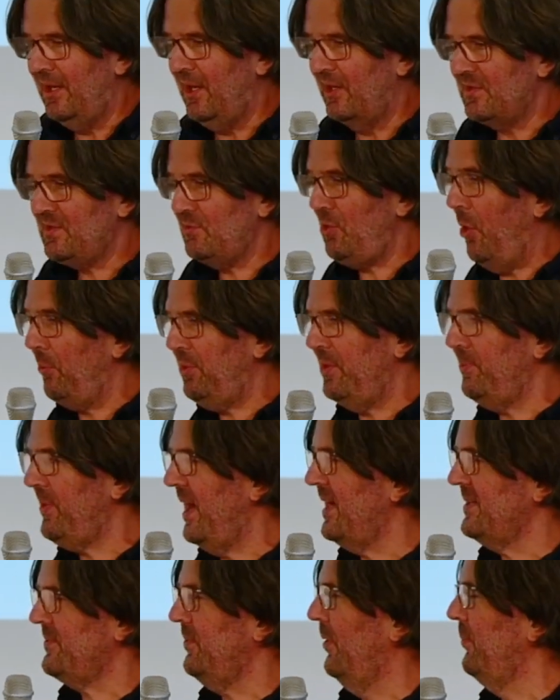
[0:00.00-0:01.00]
sloppy
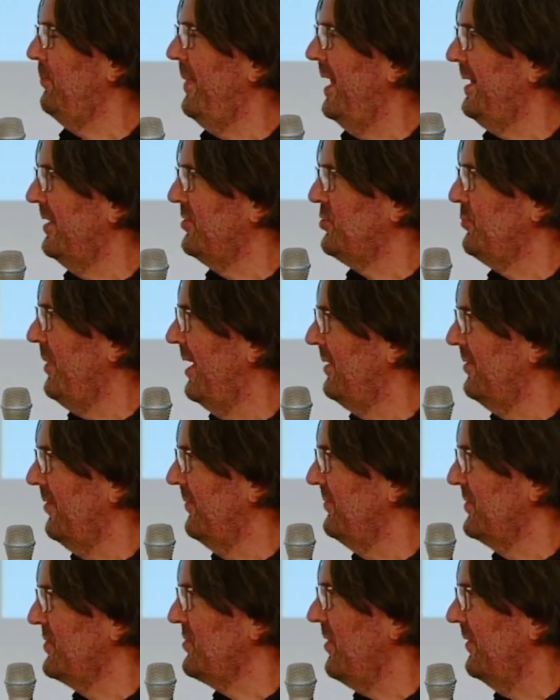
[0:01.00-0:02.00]
password management
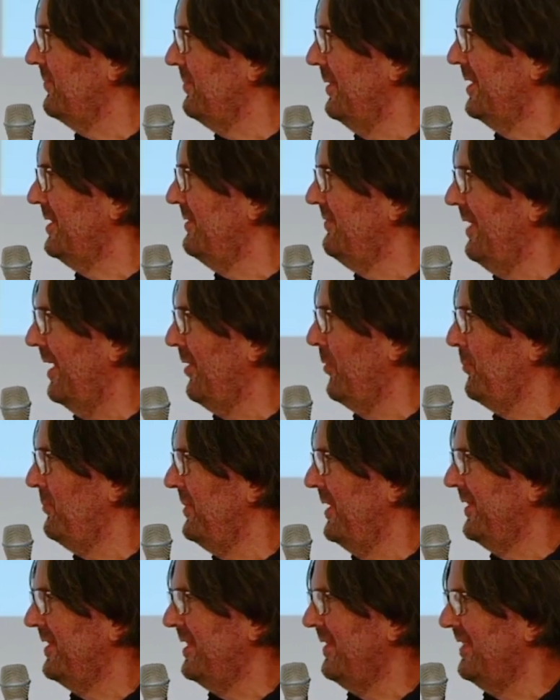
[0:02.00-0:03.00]
of a software
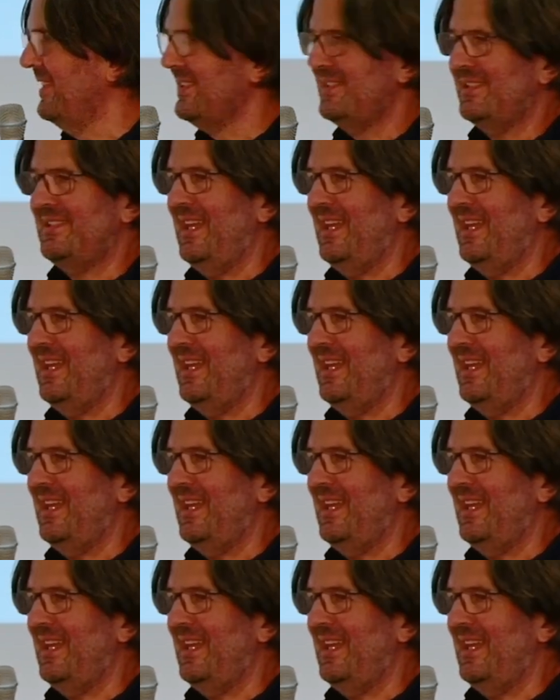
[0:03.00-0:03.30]
development in the